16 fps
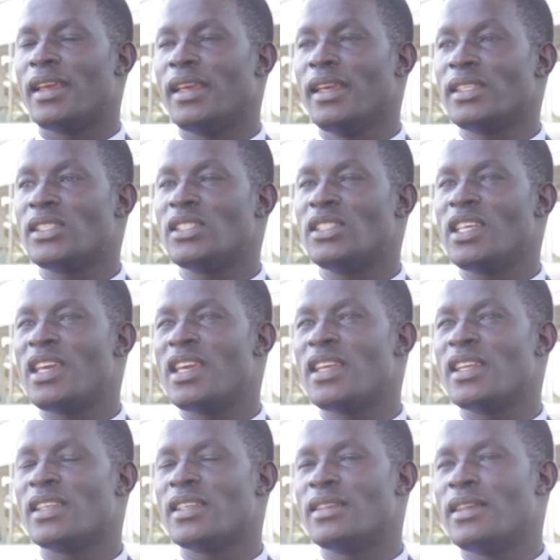Each
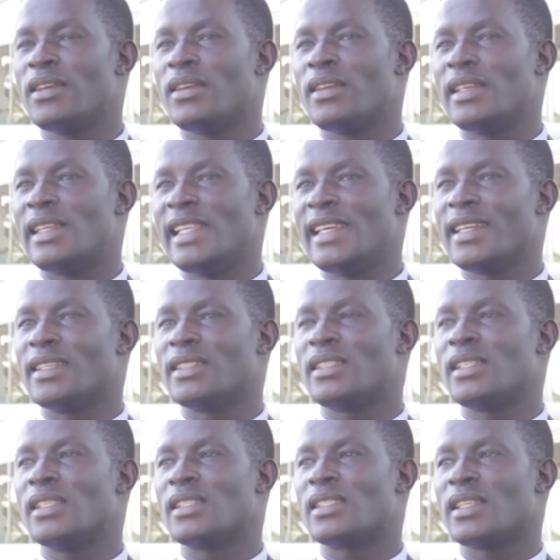day, the
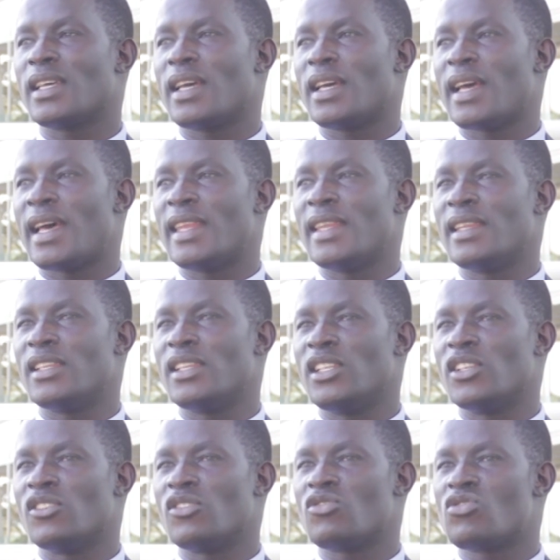legacies and
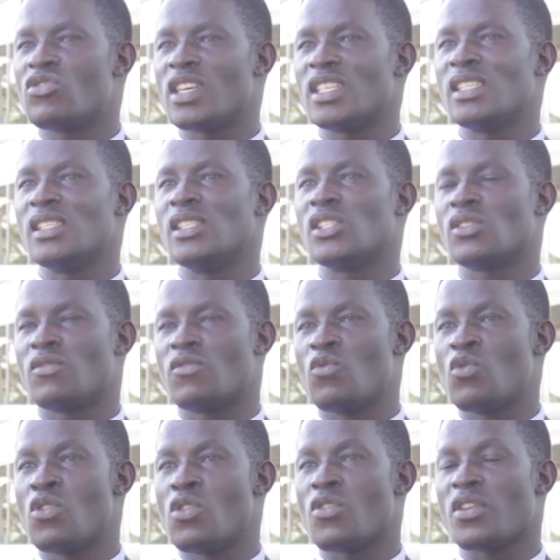tragedies of
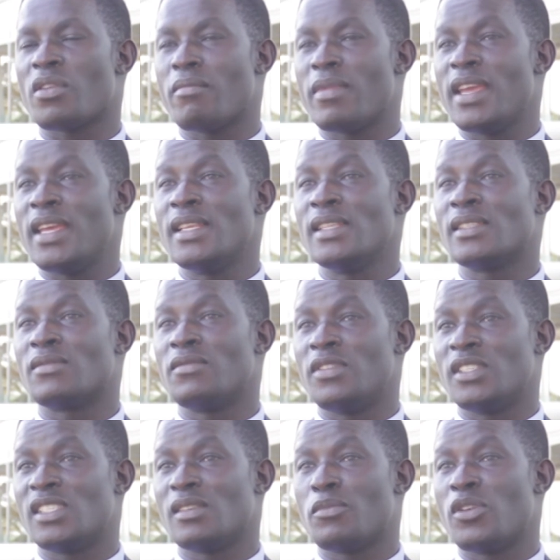war remains
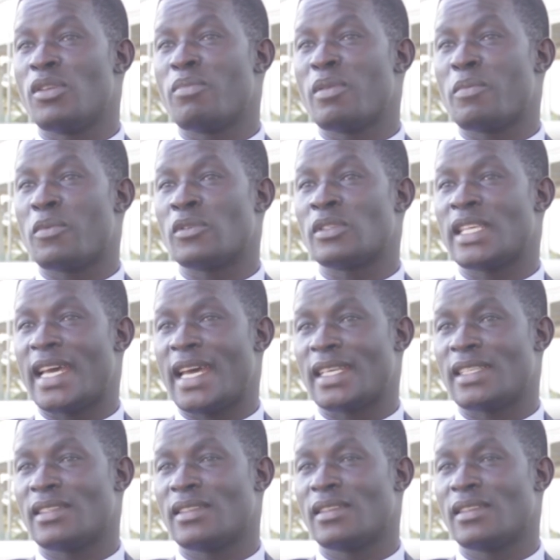visible in people's heart,